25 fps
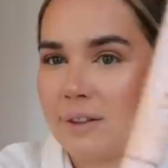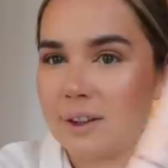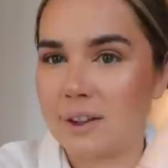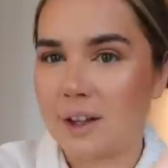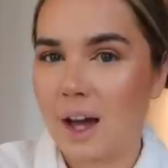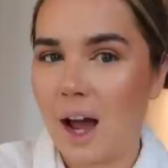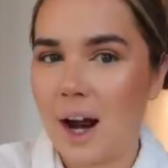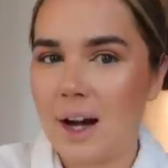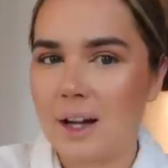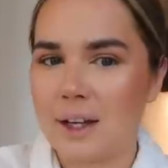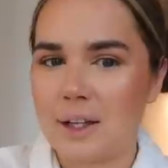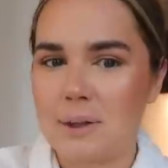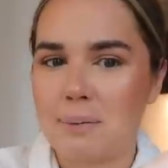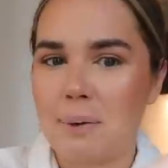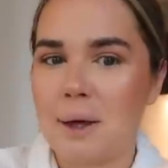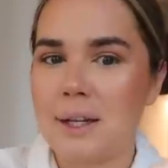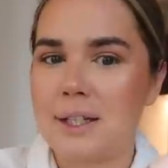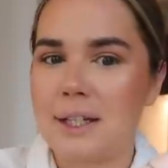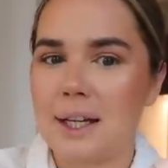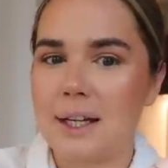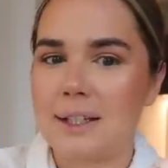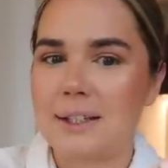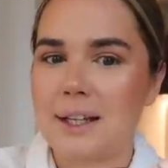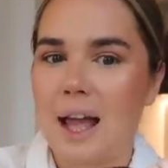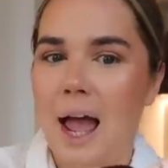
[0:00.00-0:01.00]

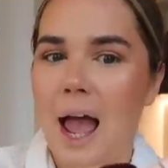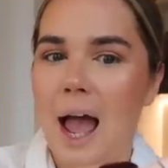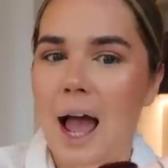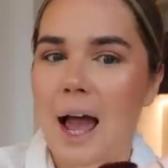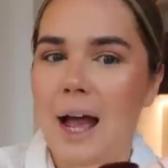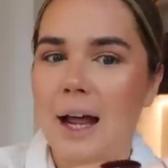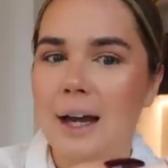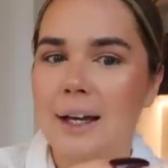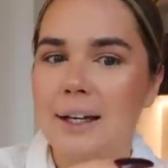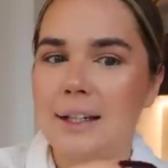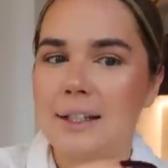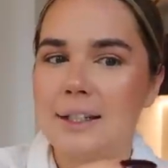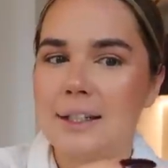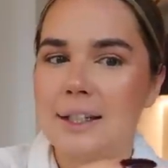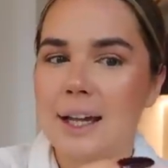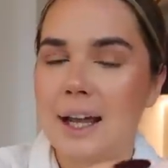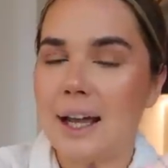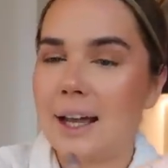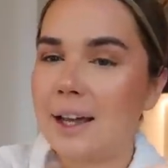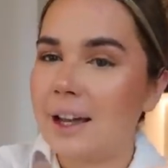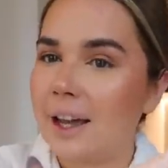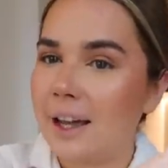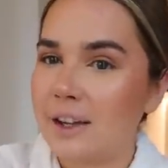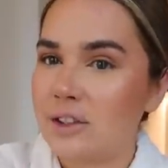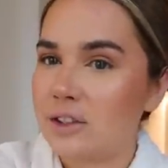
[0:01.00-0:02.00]
Cosmetics, and
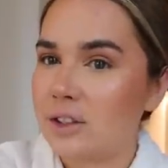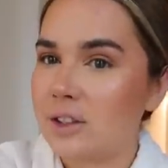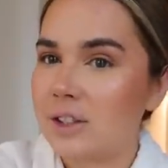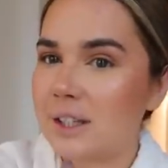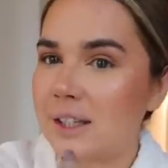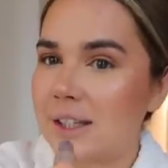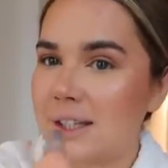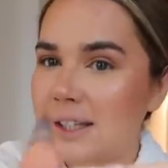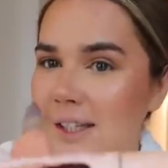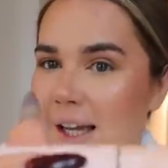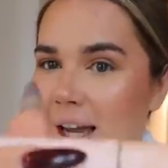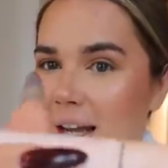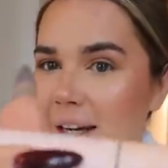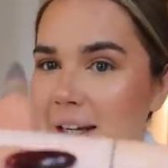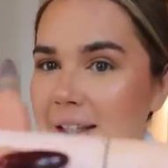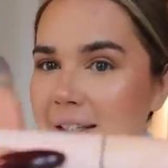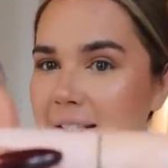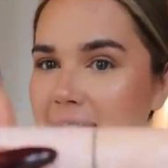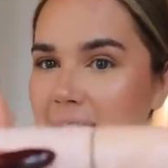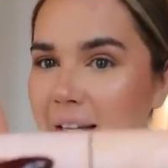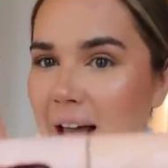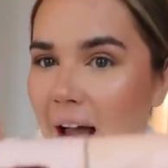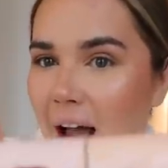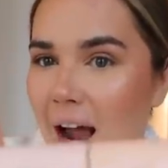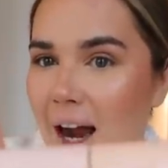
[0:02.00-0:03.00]
it's just insane. It's
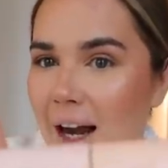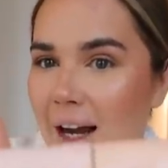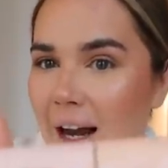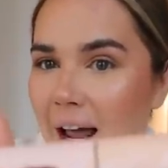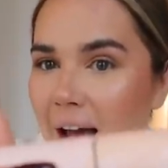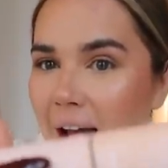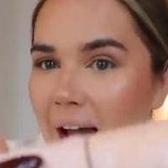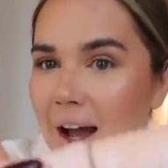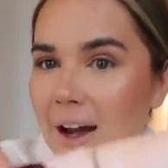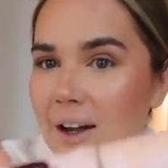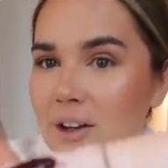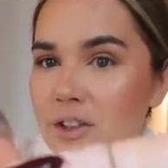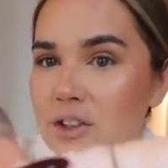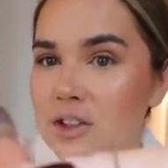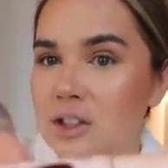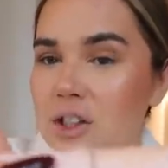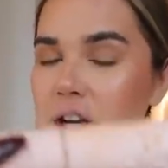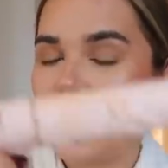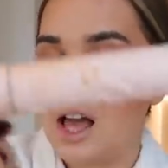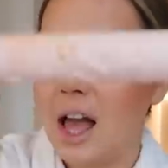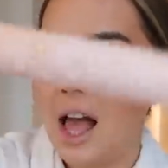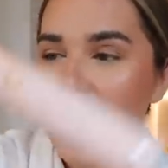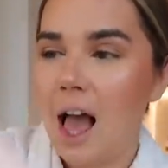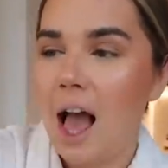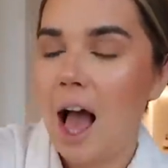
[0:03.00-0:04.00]
the Kylash.
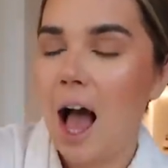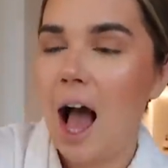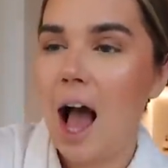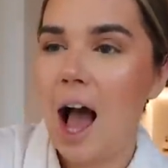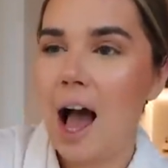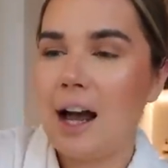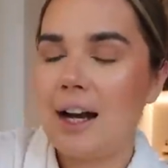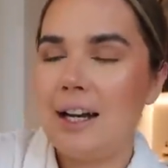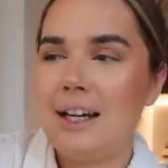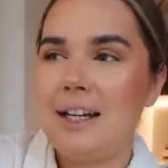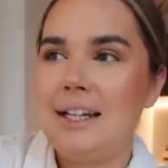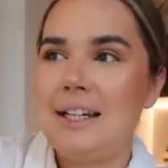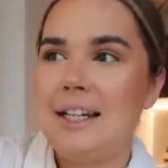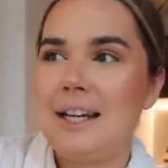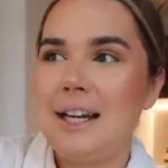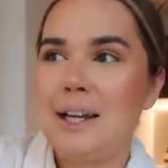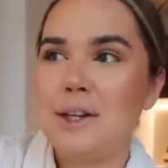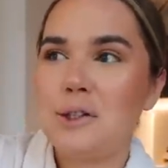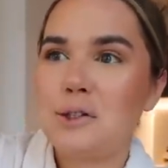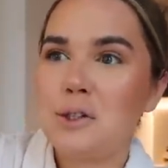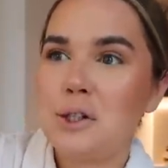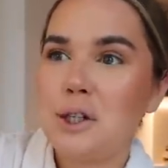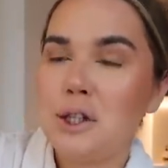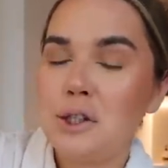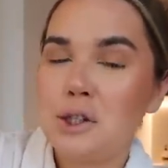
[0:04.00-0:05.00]
And it
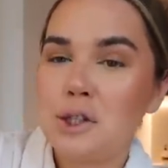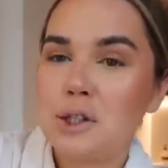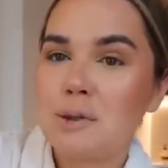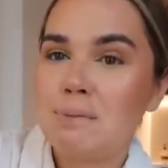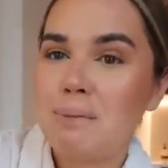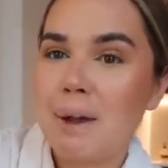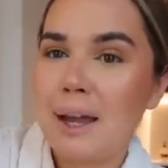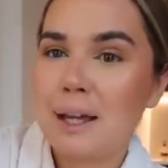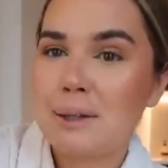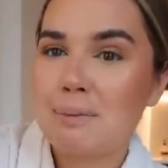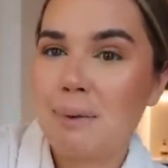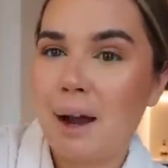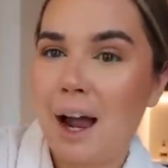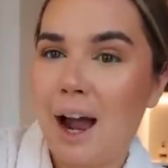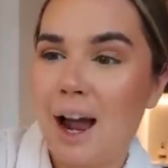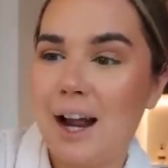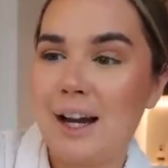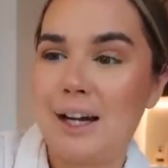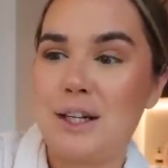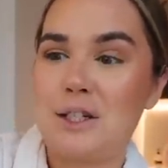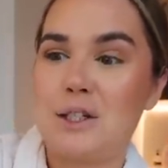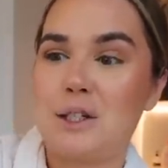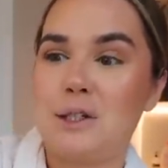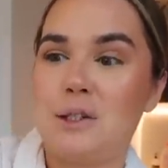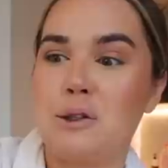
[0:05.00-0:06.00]
literally just makes my
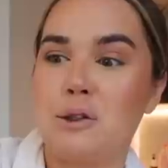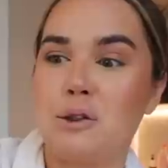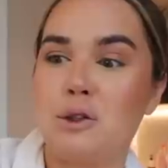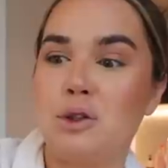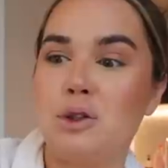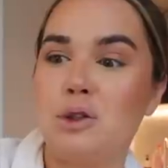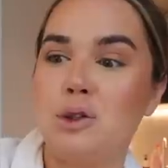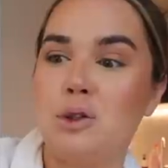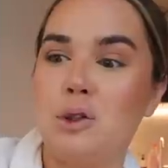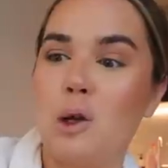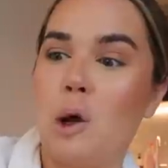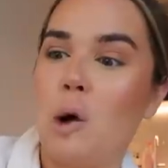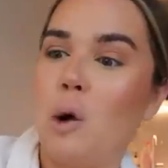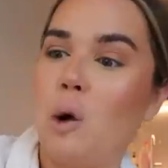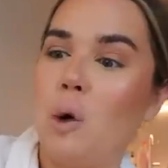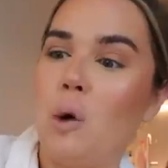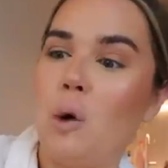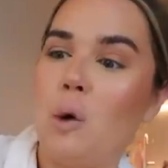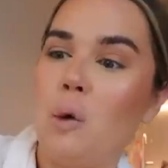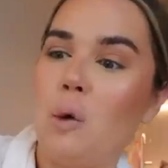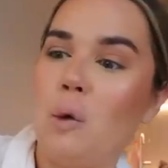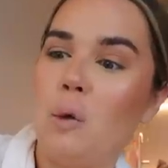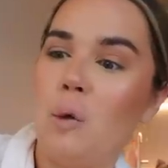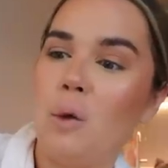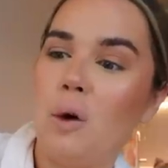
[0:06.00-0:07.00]
eyelashes look
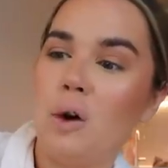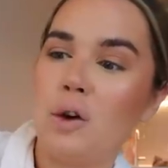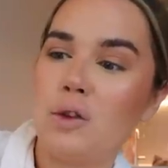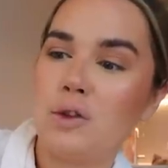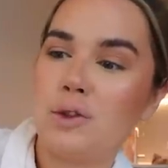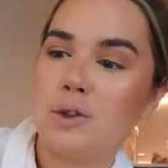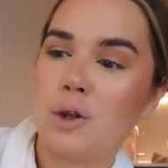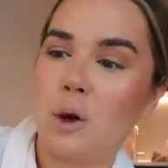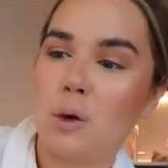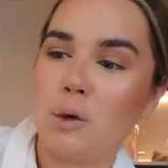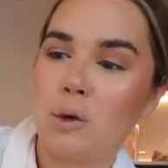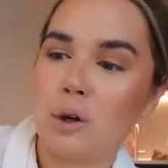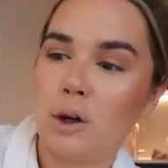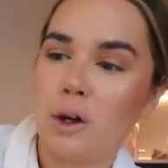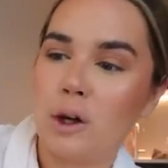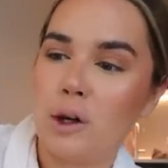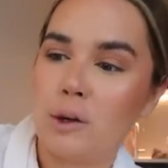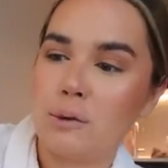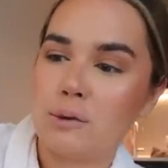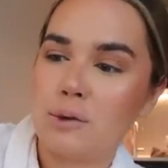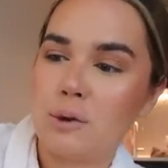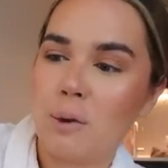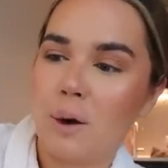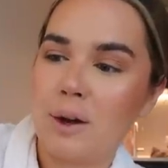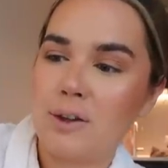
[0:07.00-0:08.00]
so, so
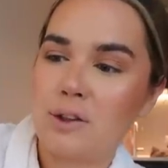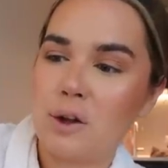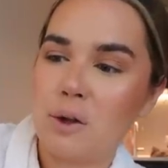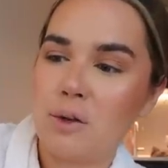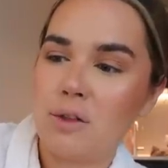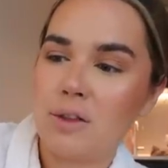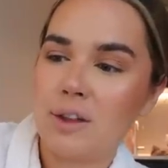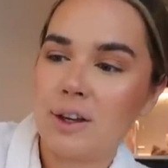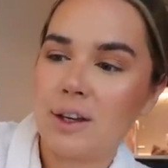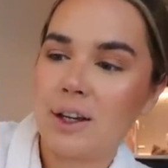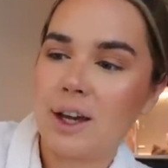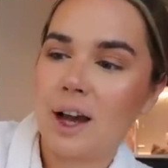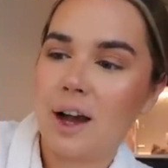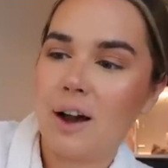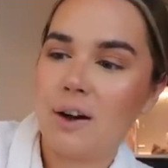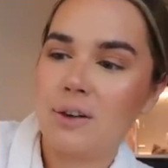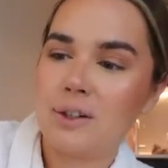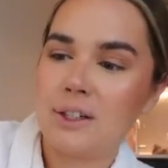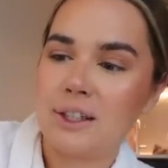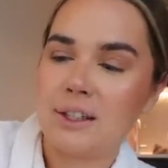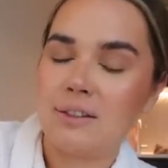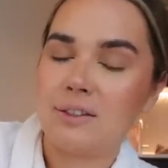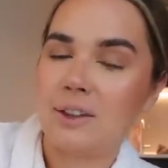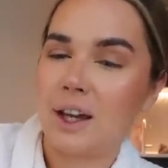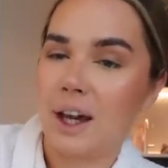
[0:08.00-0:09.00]
good. So I don't think I'll
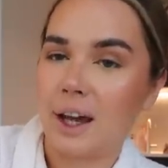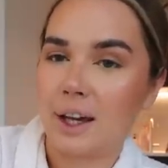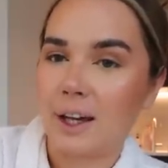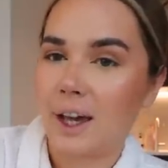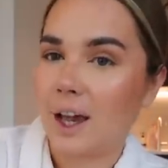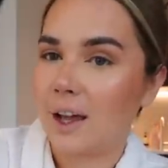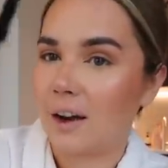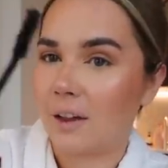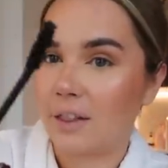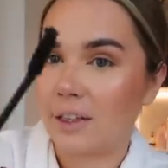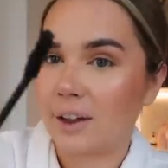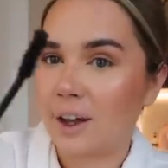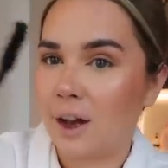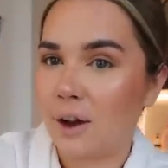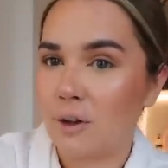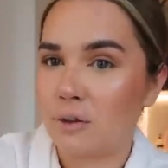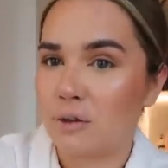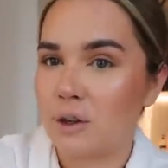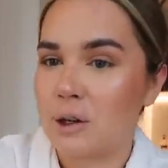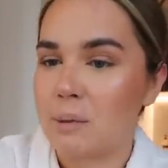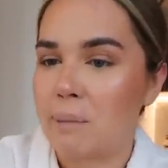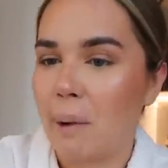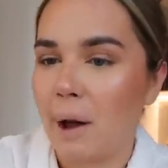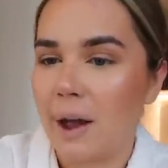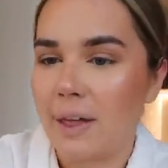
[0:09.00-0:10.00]
deviate again. I think I'll
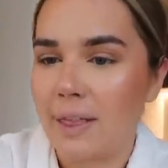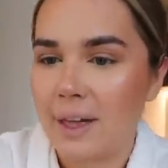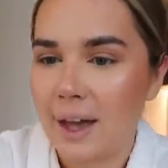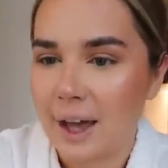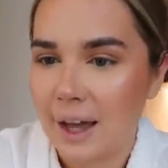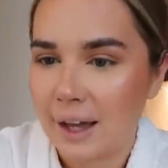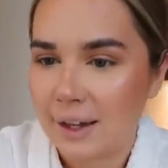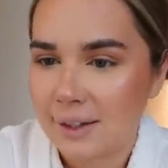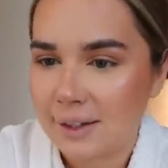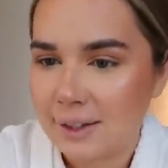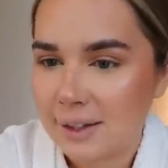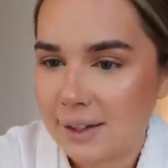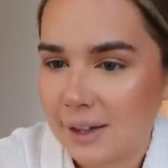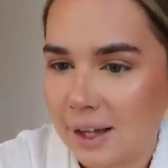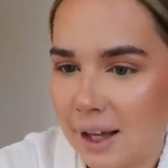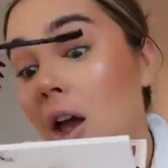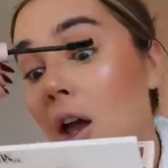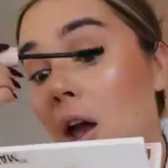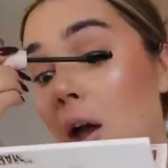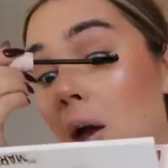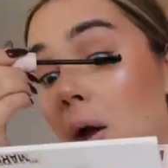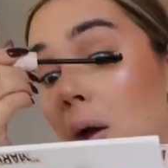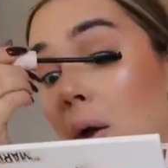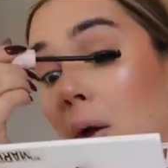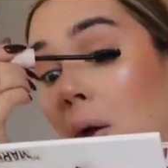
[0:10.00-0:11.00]
rebuy this.
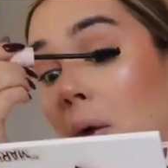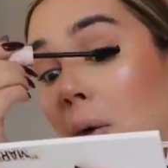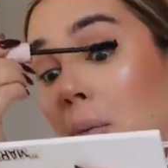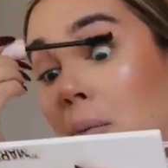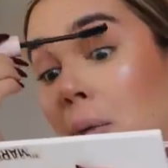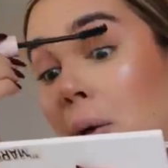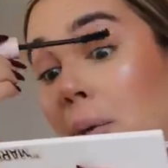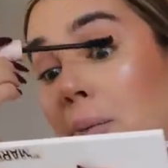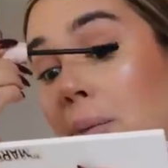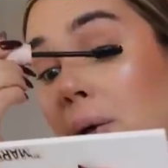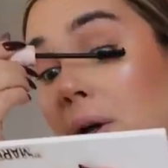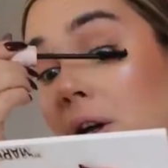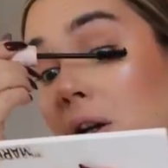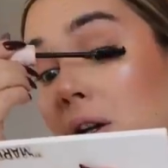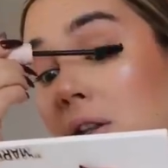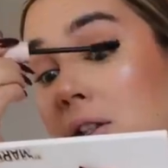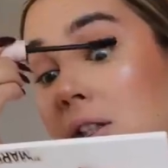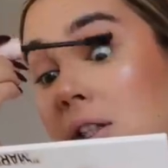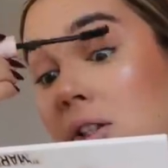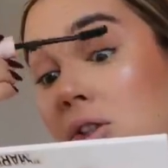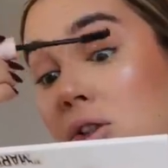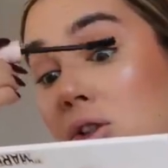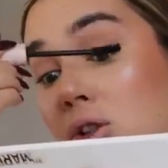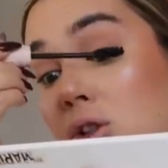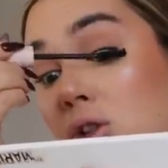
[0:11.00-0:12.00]
But because
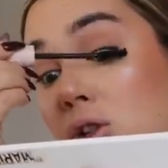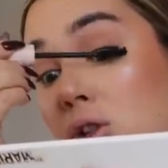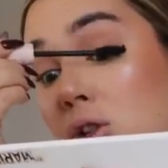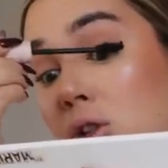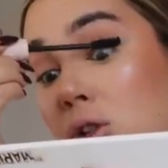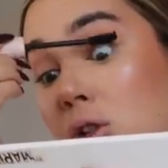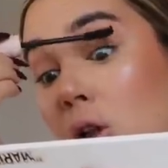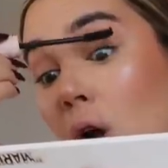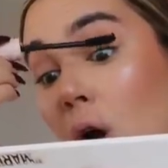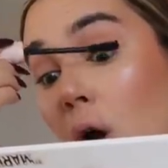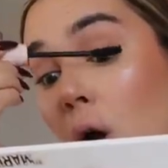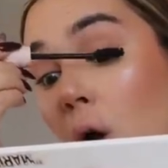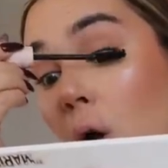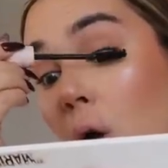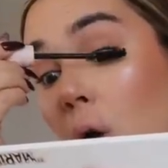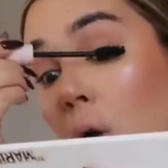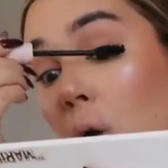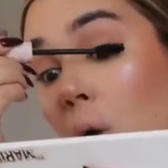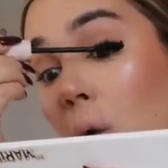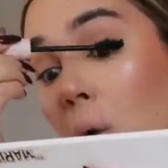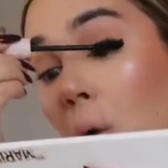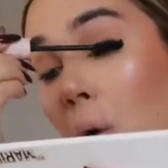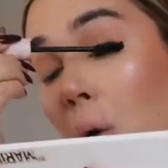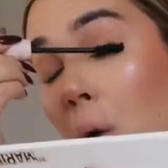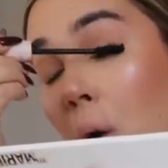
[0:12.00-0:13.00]
it's
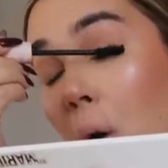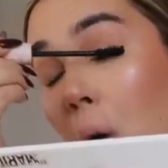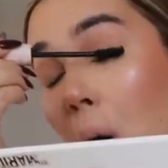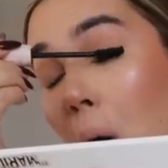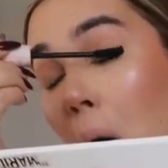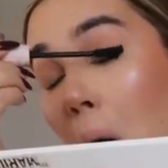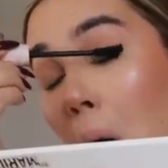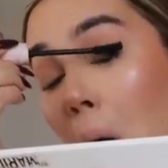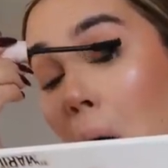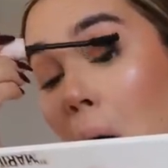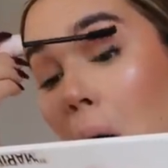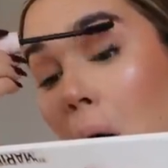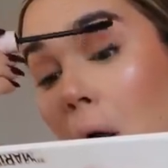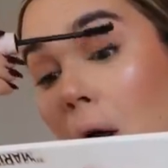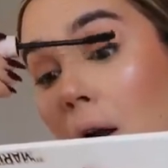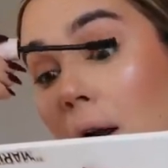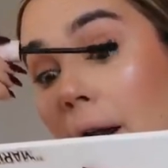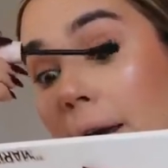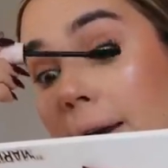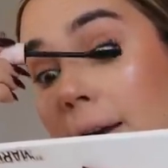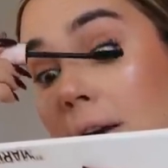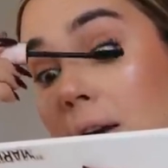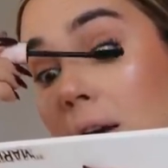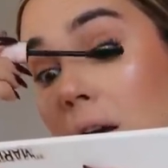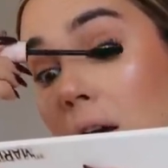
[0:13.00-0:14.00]
so,
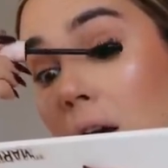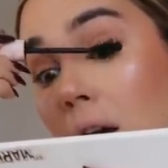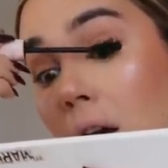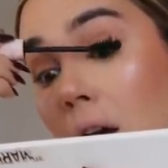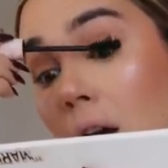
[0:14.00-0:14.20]
like,